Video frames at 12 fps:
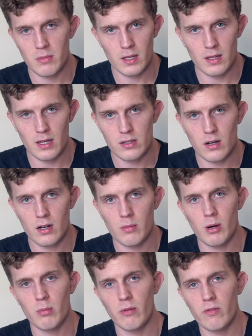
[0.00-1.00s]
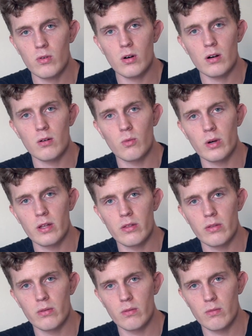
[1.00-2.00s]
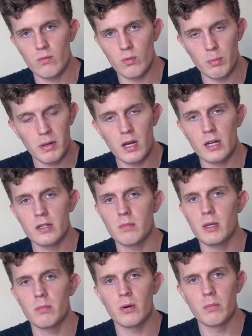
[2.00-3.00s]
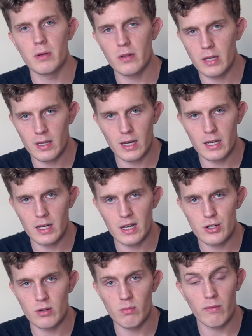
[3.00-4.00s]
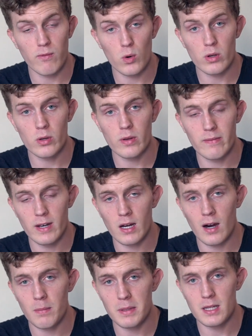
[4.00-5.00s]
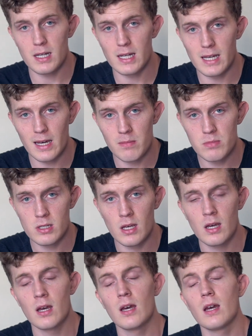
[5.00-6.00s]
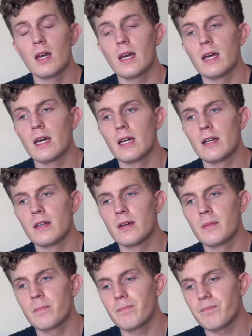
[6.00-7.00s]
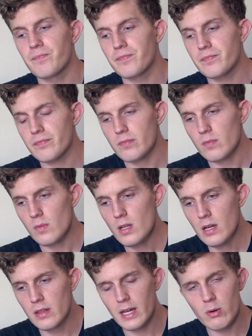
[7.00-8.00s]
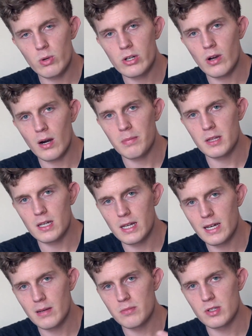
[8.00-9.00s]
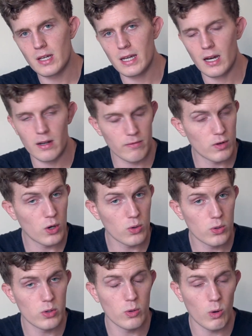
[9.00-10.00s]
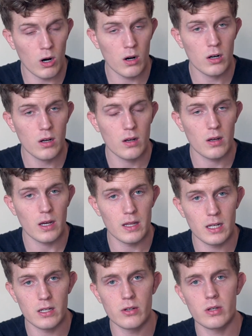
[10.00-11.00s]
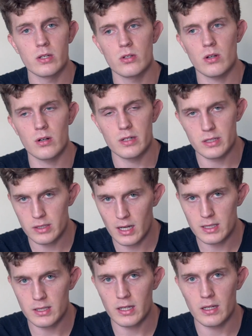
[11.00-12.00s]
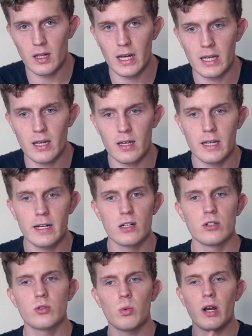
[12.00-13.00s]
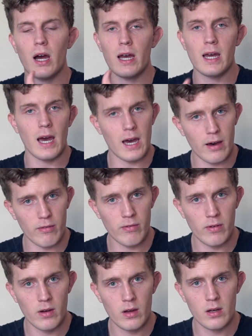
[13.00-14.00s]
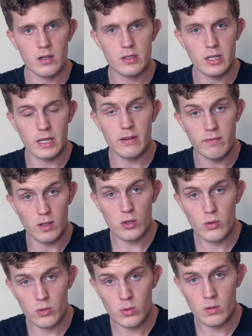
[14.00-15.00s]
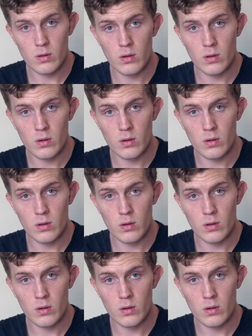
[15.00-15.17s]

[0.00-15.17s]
thing that I talked about before with replying to people, building that connection before you even hop in the DMs. And then when you hop in the DMs, they kind of know who you are. And then you can start discussing like, here's what I have to give you